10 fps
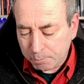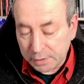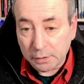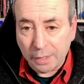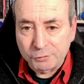
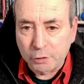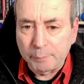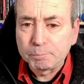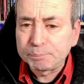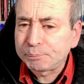this live
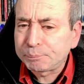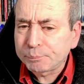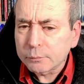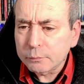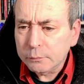stream,
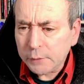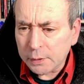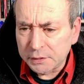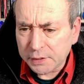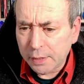
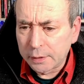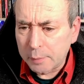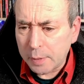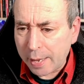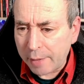and say a
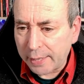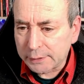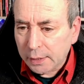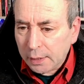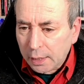little bit about
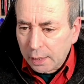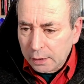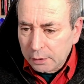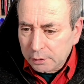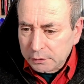
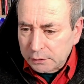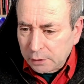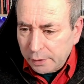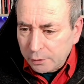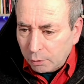that. Who else has
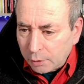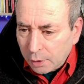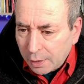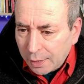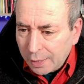signed
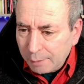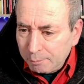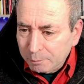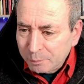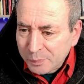on?